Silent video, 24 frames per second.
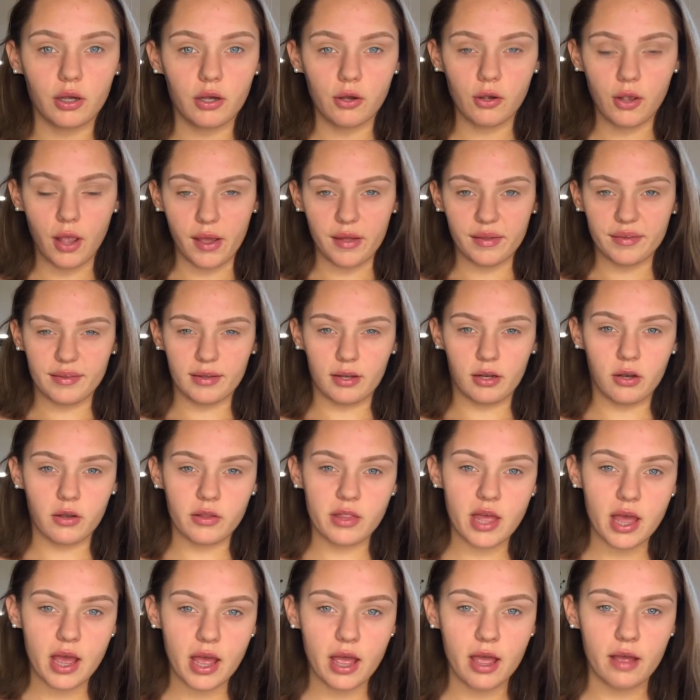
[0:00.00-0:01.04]
Okay, so now
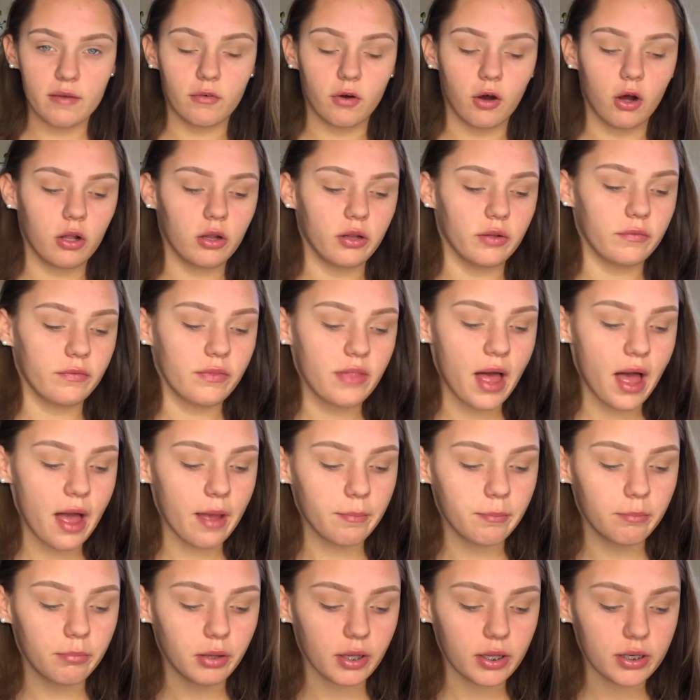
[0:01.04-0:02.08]
that I have all of
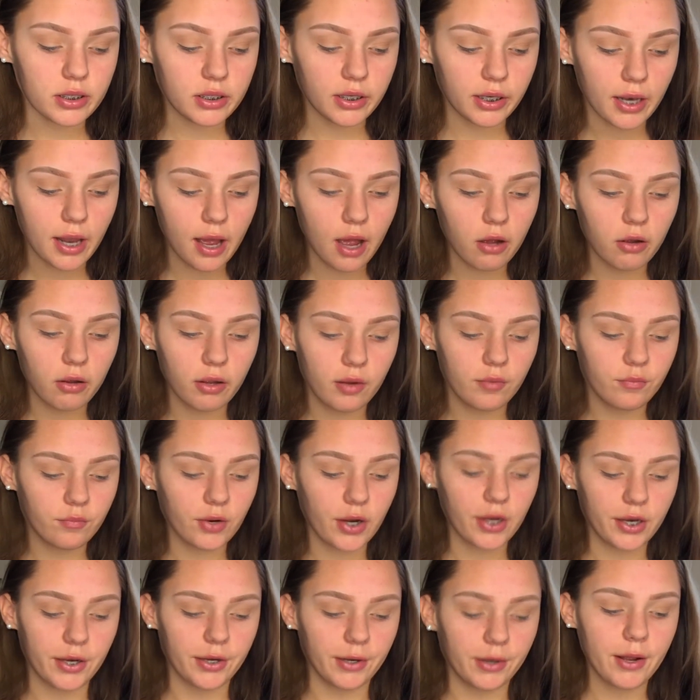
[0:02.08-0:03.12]
that blended out and
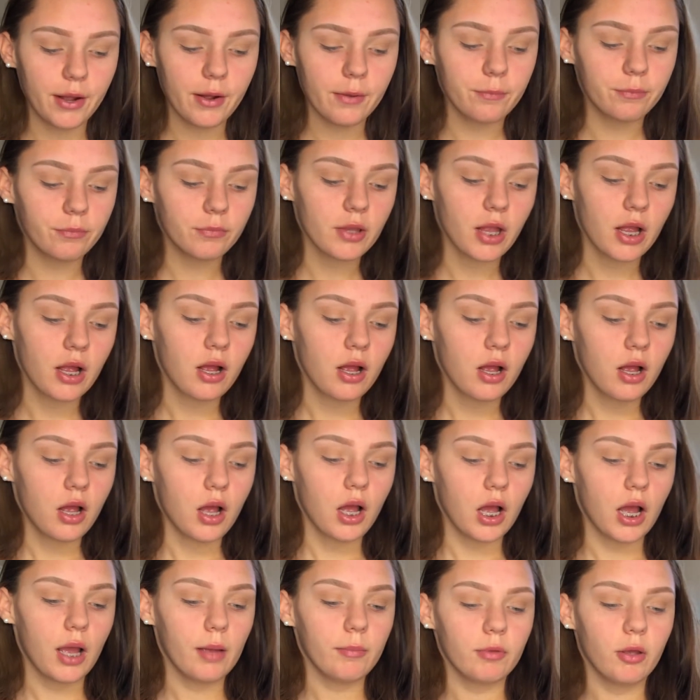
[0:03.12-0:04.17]
ready to go,
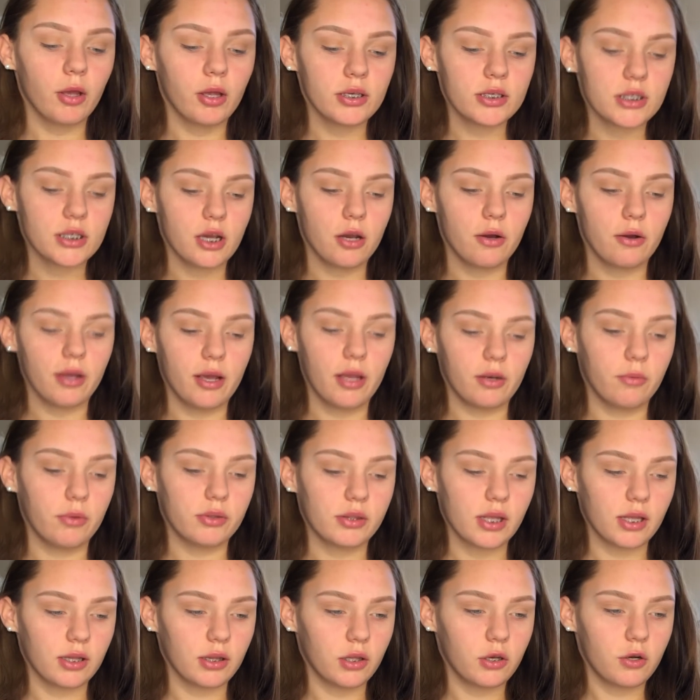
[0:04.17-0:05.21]
I'm going to go in
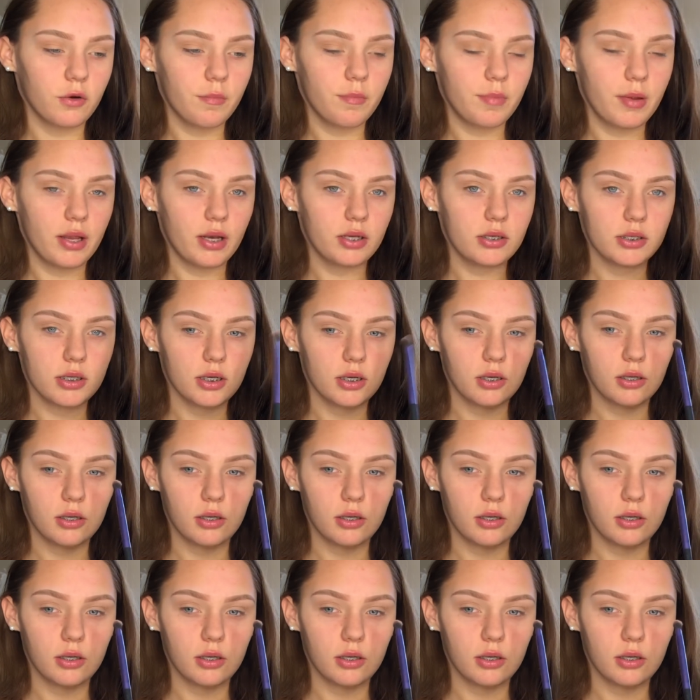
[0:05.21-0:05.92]
with a little bit.